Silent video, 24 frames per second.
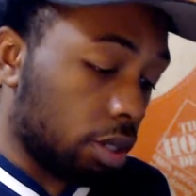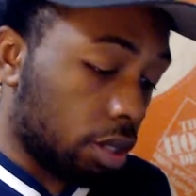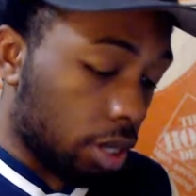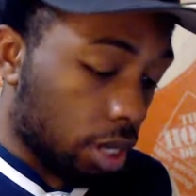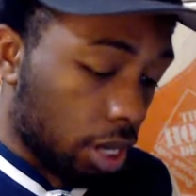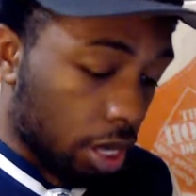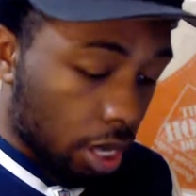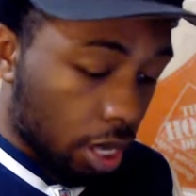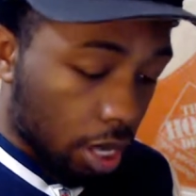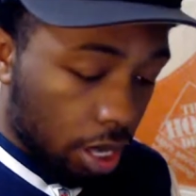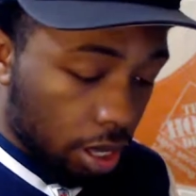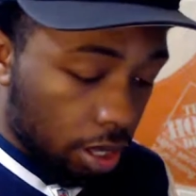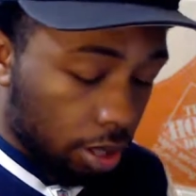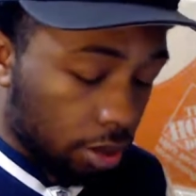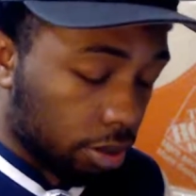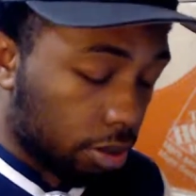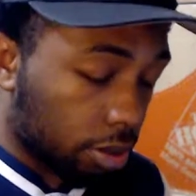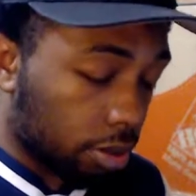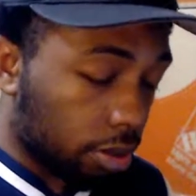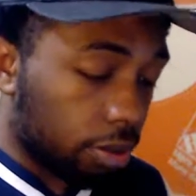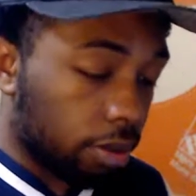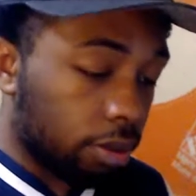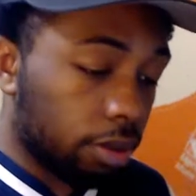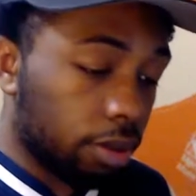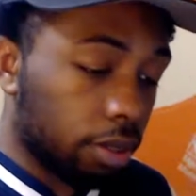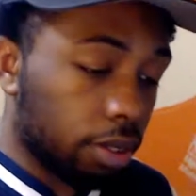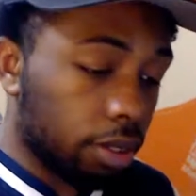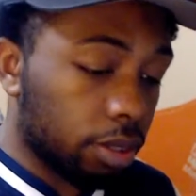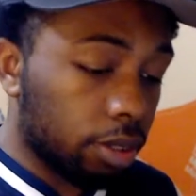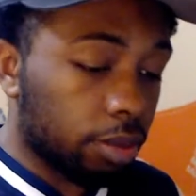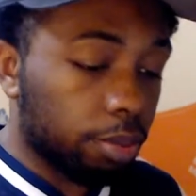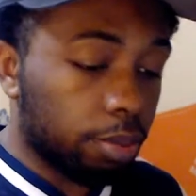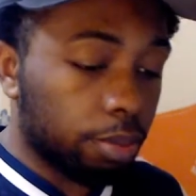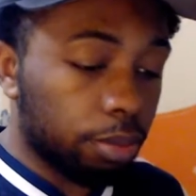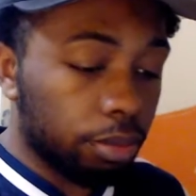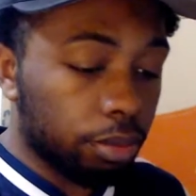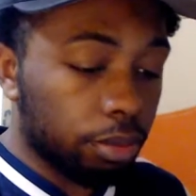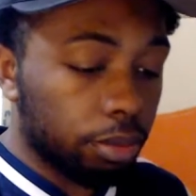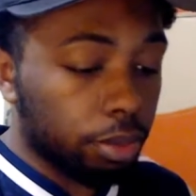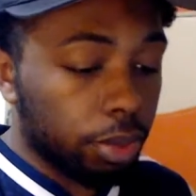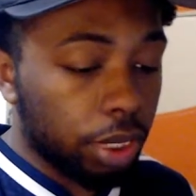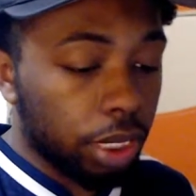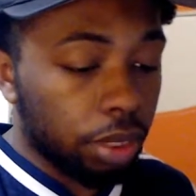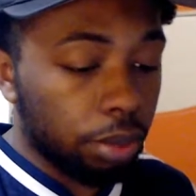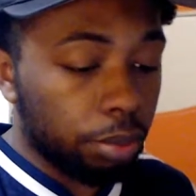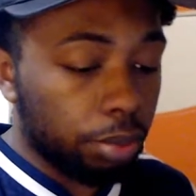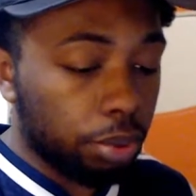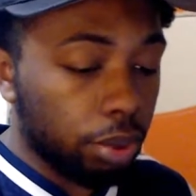
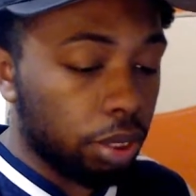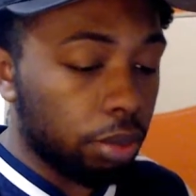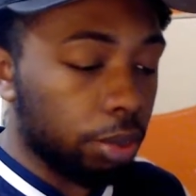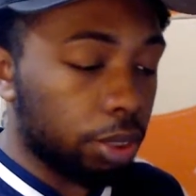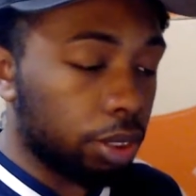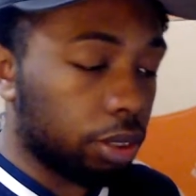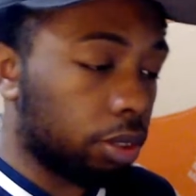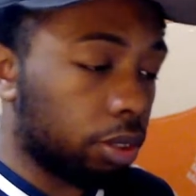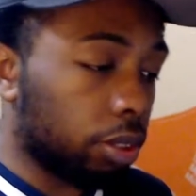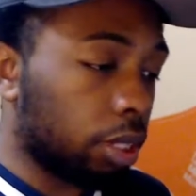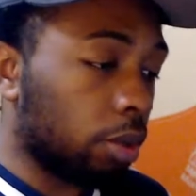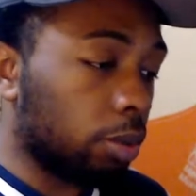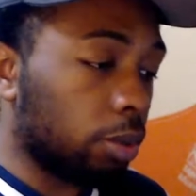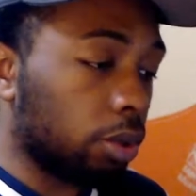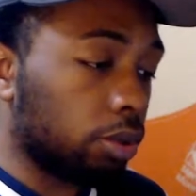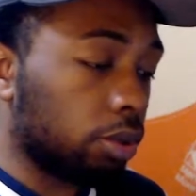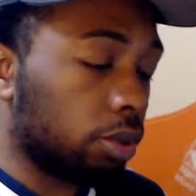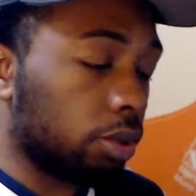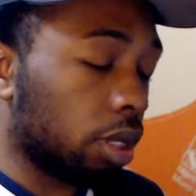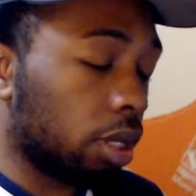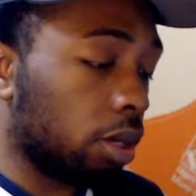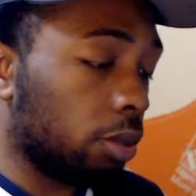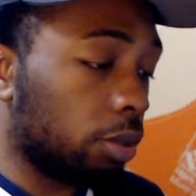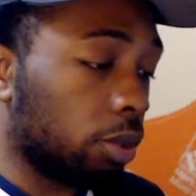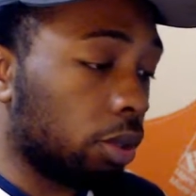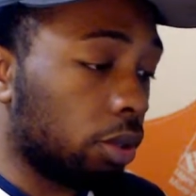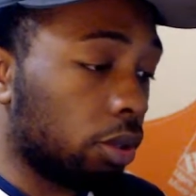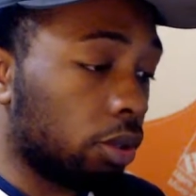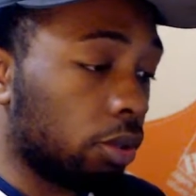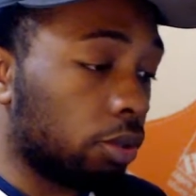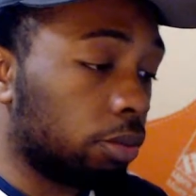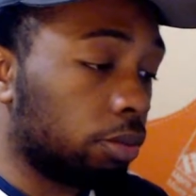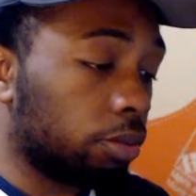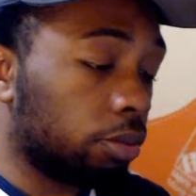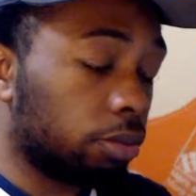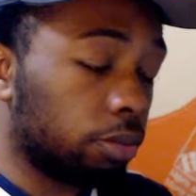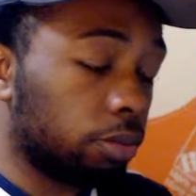pretty much same old, same old.